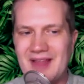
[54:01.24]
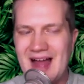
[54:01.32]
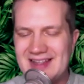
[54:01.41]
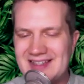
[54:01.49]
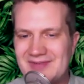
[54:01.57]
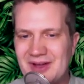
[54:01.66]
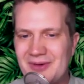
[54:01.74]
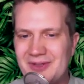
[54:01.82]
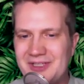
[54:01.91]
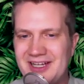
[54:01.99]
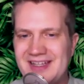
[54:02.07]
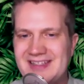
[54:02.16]
lots of
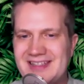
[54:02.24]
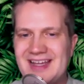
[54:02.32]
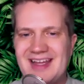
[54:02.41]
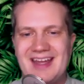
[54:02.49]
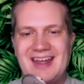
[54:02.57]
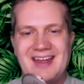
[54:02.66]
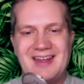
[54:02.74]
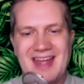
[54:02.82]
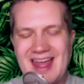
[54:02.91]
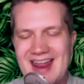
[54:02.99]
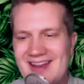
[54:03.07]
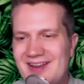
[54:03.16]
coaches,
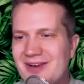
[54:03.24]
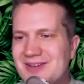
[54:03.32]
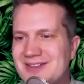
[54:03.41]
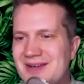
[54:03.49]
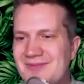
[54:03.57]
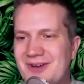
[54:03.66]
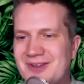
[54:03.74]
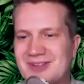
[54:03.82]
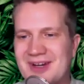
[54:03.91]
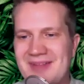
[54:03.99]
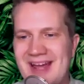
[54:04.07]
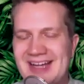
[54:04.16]
and there are some folks
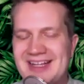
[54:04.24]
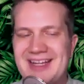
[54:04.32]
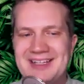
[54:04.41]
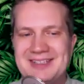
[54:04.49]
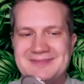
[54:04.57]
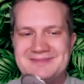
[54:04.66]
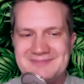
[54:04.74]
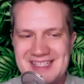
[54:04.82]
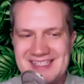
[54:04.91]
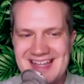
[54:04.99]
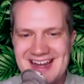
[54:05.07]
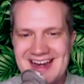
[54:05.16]
where I'm like,
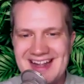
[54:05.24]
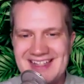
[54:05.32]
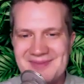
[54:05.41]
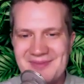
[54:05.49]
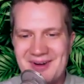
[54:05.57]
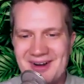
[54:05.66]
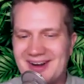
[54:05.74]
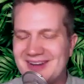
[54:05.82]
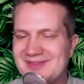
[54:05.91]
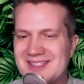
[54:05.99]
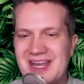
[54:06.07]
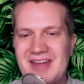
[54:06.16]
this is going to need some
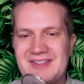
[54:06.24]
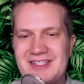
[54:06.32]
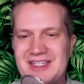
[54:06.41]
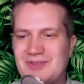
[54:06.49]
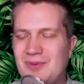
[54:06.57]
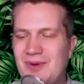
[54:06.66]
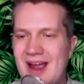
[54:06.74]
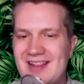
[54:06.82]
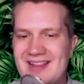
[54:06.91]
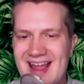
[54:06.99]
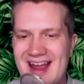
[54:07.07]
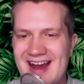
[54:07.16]
work. Sudduf's is
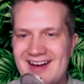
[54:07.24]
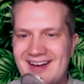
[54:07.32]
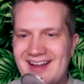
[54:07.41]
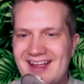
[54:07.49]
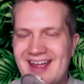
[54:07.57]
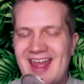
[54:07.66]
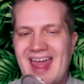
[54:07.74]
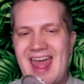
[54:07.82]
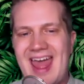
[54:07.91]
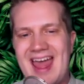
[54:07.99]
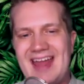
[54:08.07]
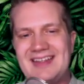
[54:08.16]
right there.
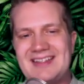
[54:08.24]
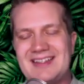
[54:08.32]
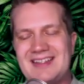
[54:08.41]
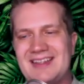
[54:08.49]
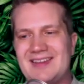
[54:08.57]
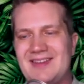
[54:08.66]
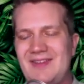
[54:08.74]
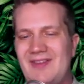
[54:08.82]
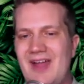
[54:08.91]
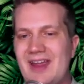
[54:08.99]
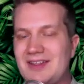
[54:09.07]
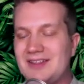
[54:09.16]
And
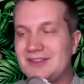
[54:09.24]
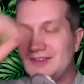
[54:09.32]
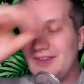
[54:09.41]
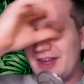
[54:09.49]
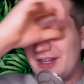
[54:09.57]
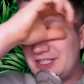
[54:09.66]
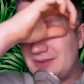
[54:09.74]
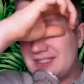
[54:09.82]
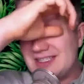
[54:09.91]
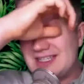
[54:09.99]
like she was